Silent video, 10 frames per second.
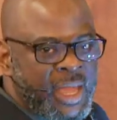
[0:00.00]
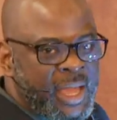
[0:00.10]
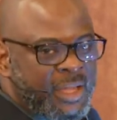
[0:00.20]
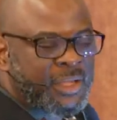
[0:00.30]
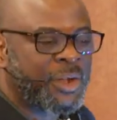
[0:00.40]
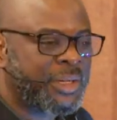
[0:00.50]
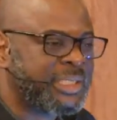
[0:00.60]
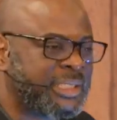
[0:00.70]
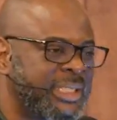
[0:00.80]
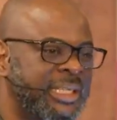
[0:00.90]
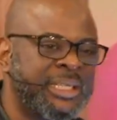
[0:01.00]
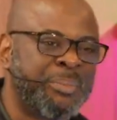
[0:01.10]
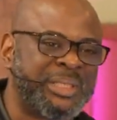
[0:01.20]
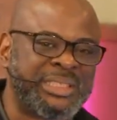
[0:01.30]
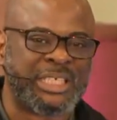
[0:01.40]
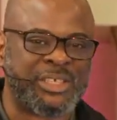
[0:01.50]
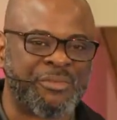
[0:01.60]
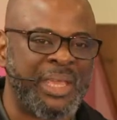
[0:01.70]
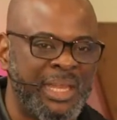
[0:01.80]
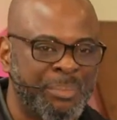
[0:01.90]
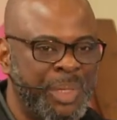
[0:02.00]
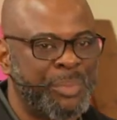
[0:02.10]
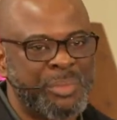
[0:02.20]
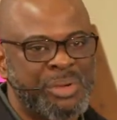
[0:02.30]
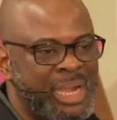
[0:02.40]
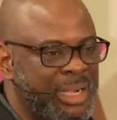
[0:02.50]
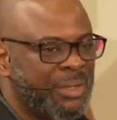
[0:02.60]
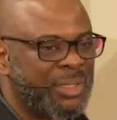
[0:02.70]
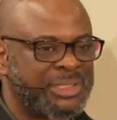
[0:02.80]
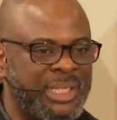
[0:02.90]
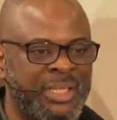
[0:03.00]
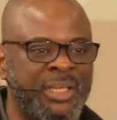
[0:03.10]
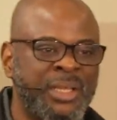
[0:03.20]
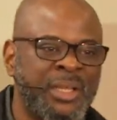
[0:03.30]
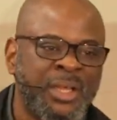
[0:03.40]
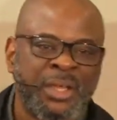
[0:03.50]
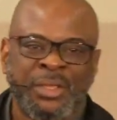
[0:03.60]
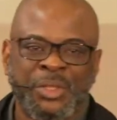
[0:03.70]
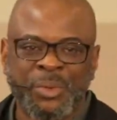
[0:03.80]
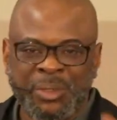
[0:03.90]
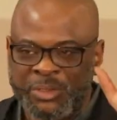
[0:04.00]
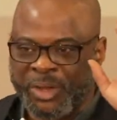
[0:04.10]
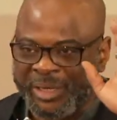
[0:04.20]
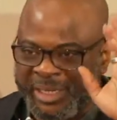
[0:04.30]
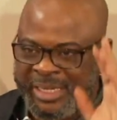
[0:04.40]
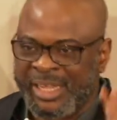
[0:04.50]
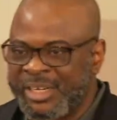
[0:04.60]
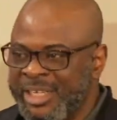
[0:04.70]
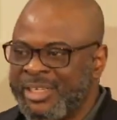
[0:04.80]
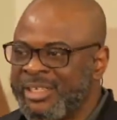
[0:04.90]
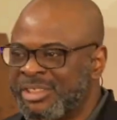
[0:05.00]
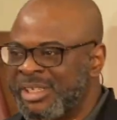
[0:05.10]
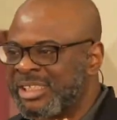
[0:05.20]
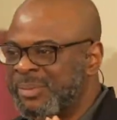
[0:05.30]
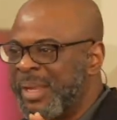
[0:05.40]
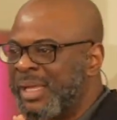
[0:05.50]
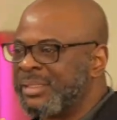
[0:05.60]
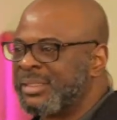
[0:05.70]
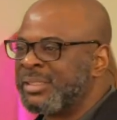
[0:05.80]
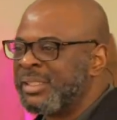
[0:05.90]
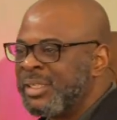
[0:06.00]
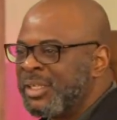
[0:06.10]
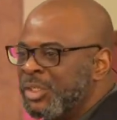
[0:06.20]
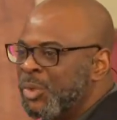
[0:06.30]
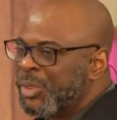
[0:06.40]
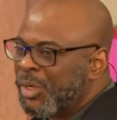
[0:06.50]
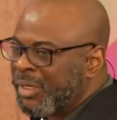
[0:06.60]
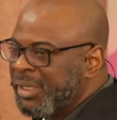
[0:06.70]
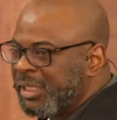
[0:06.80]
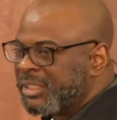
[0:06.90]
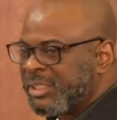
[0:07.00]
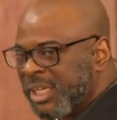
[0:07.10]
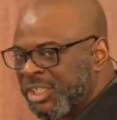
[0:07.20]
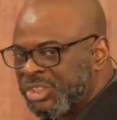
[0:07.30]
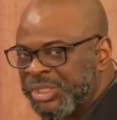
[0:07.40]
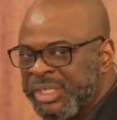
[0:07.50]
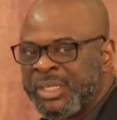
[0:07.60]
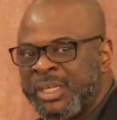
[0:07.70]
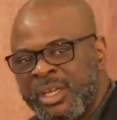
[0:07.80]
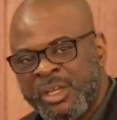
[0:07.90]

Yeah, God is still in the business of healing people miraculously. You will not need a kidney transplant. You will not need surgery.